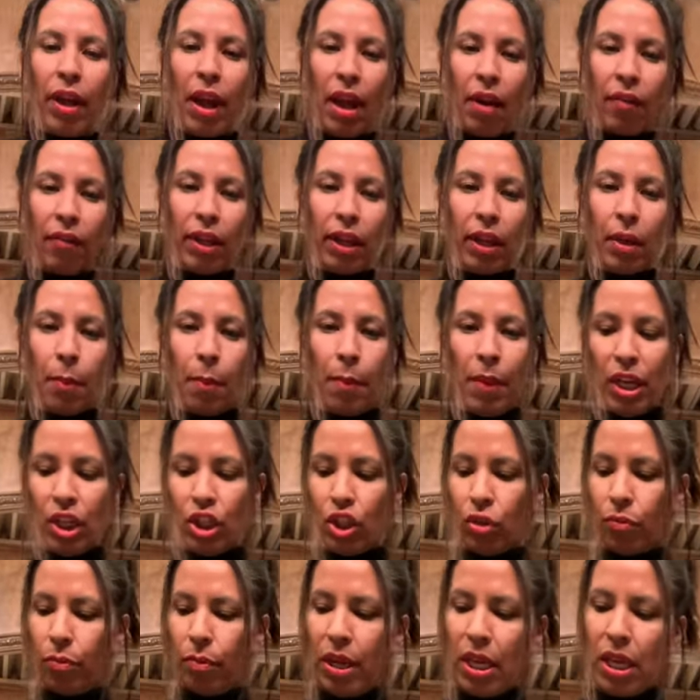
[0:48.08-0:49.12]
have like a
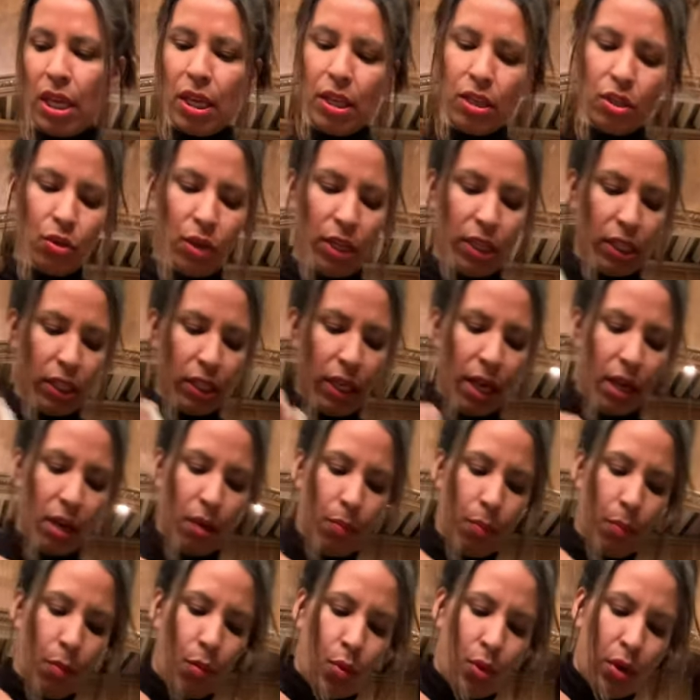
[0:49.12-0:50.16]
measurement, so I just kind
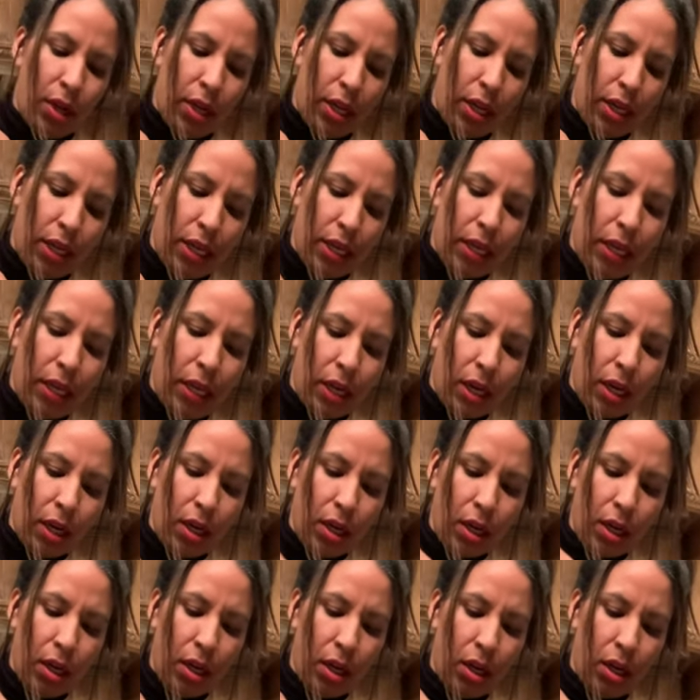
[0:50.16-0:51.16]
of pour it in here.